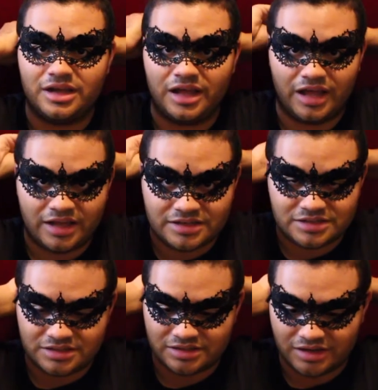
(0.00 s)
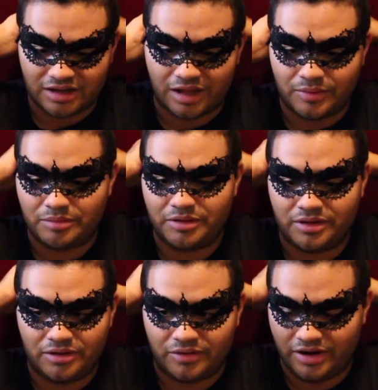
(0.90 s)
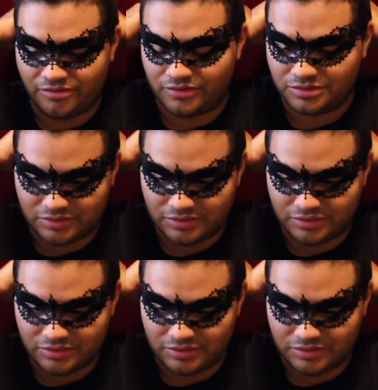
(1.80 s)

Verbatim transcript: and I would be grateful